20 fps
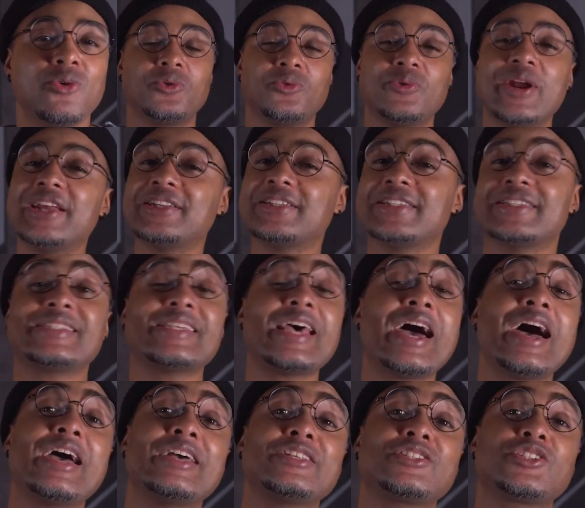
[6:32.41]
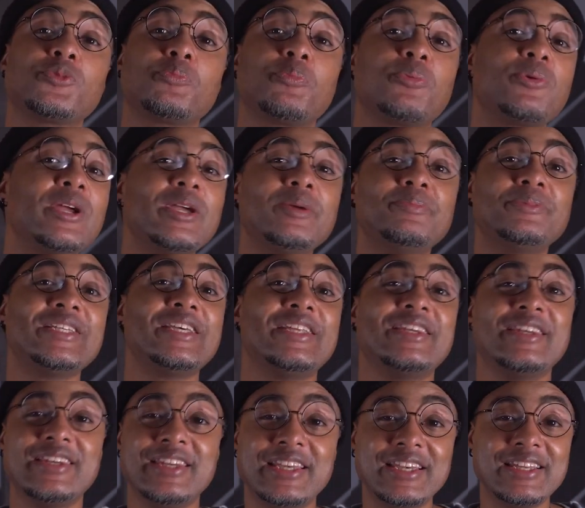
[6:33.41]
Rant aside, Supreme
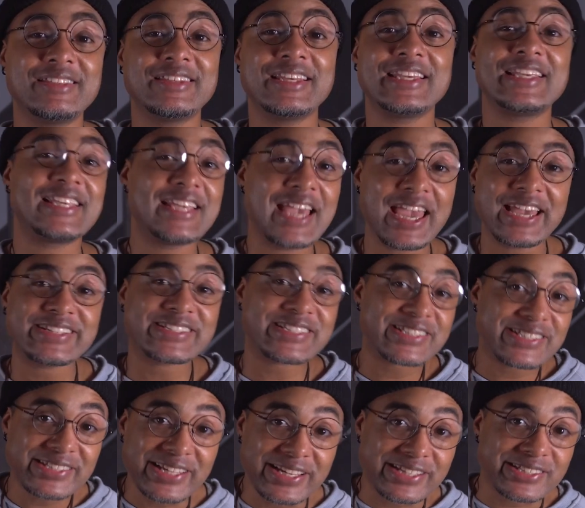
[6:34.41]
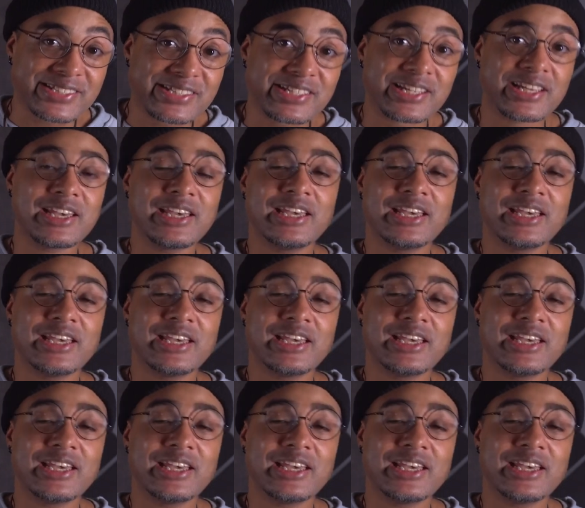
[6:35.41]
didn't need the yay sis.